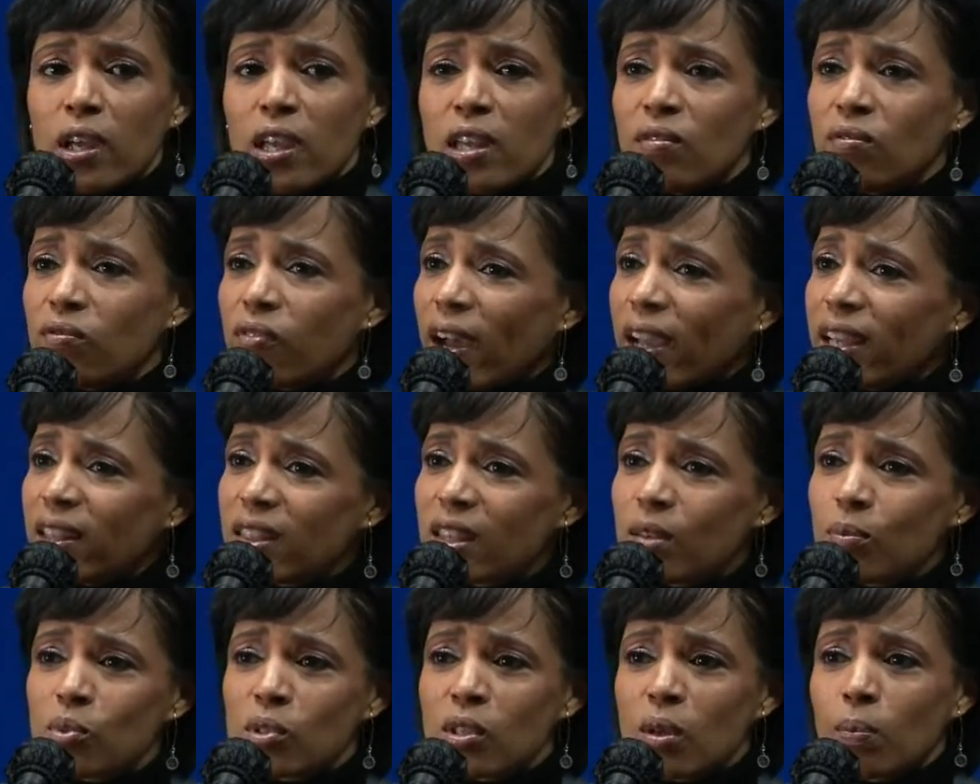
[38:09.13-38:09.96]
invite
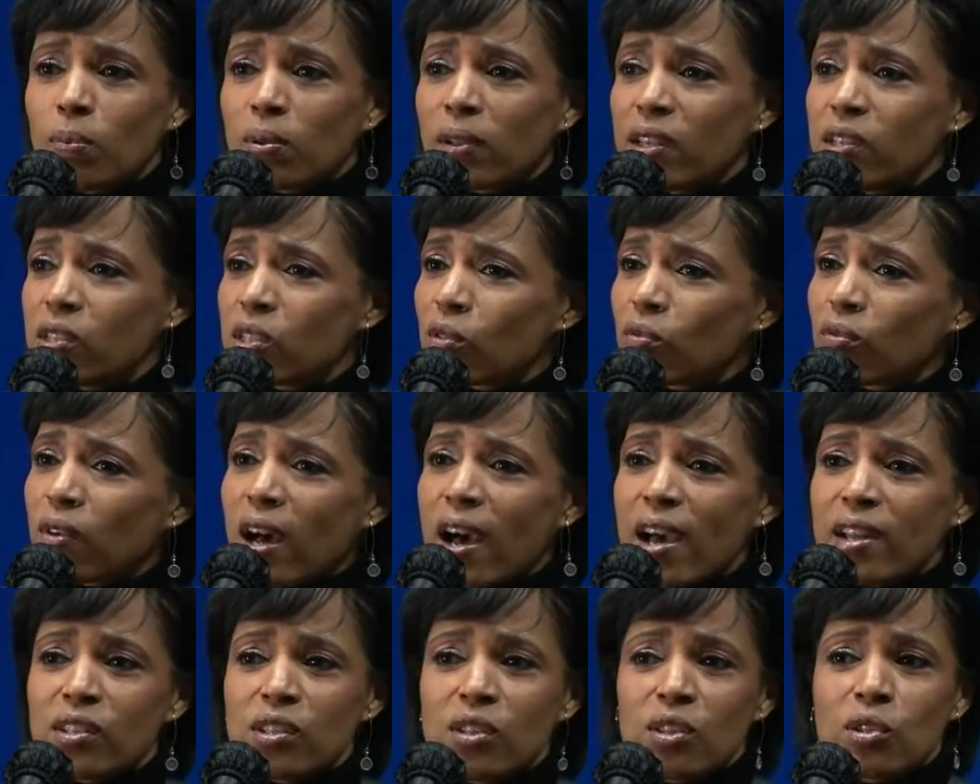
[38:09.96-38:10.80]
them someplace to
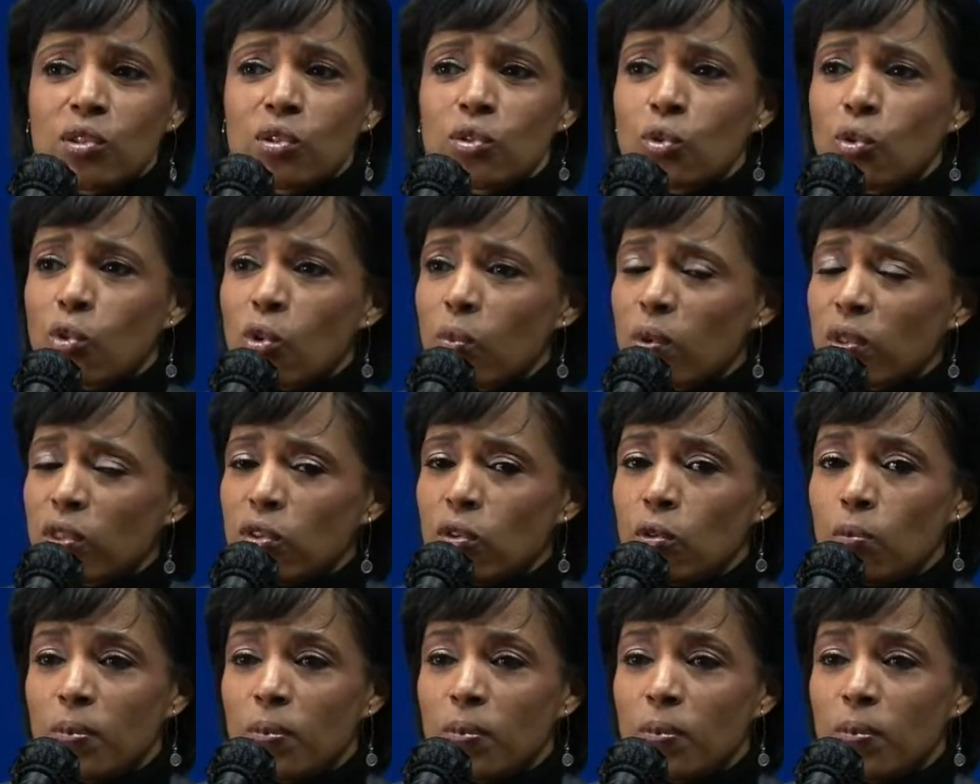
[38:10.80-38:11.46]
ride to the store with you,